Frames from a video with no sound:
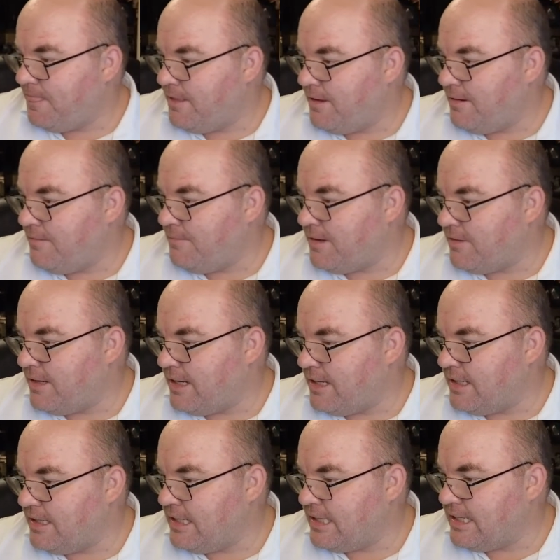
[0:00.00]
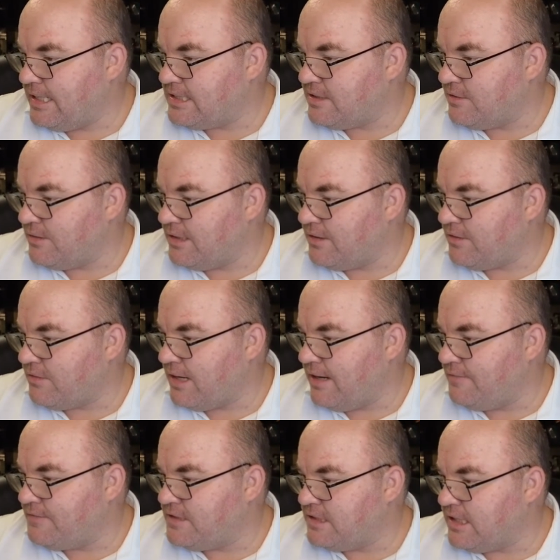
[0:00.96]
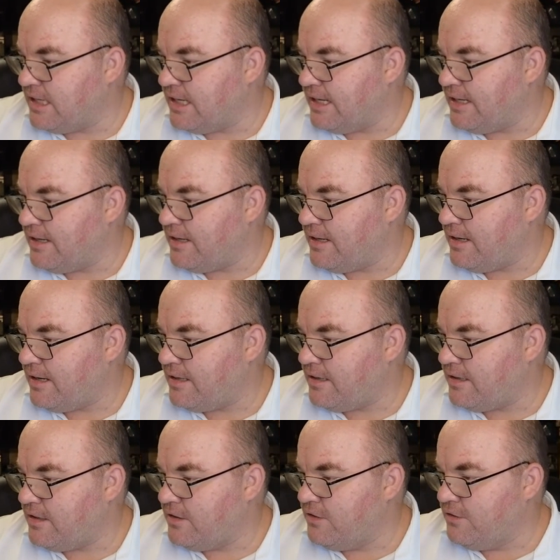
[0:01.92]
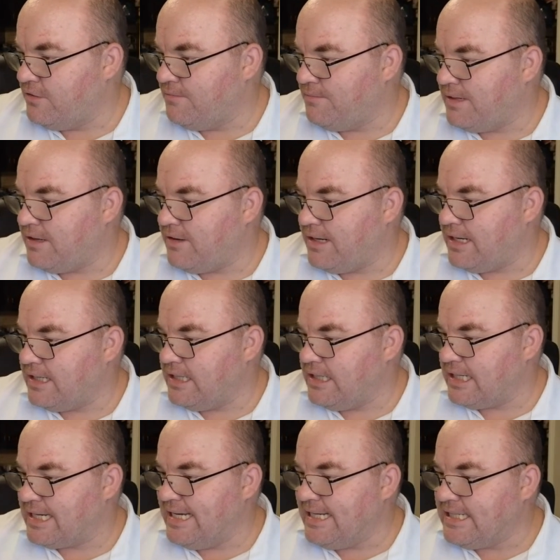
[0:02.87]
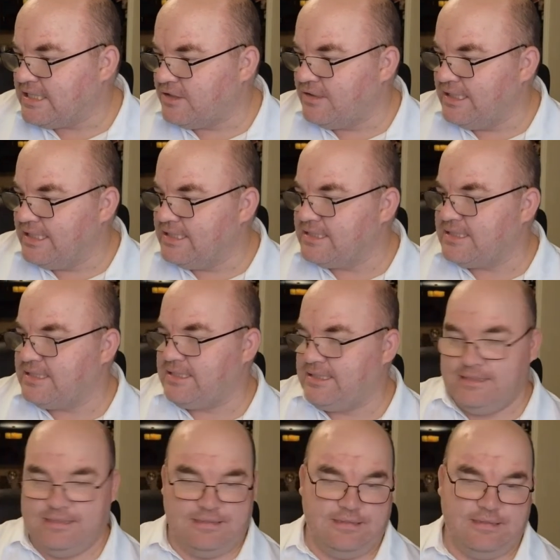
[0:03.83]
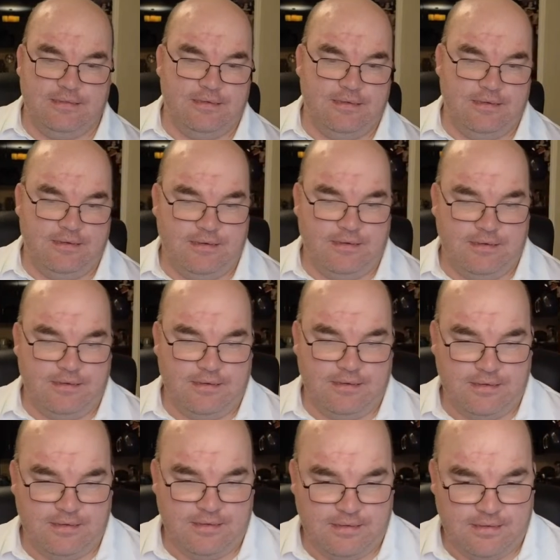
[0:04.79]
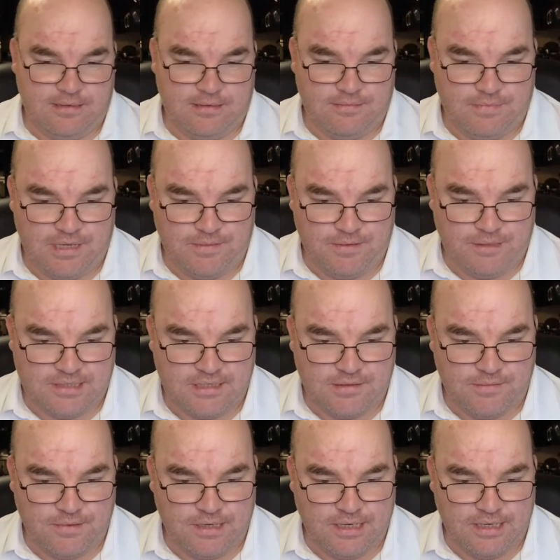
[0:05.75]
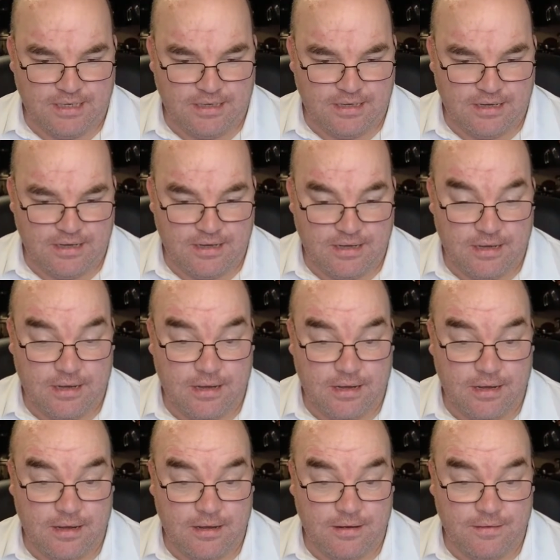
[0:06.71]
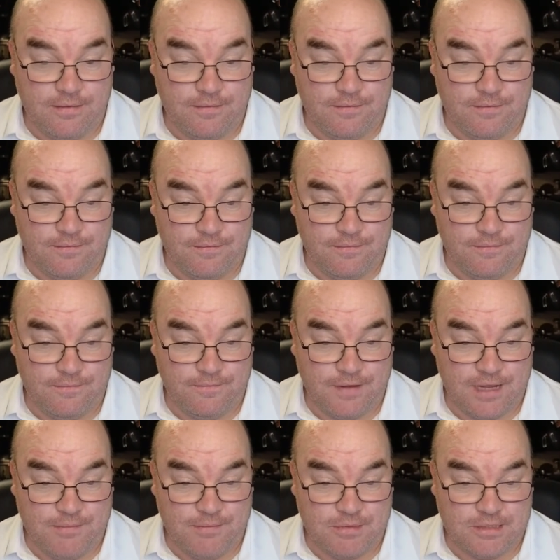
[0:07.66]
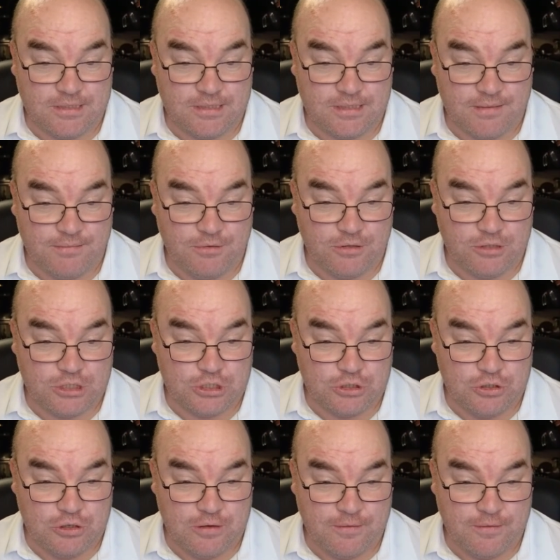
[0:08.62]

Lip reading: Mariana Nikita will arrive today. I don't know who Mariana Nikita is. Maybe it's somebody famous. I'm not sure.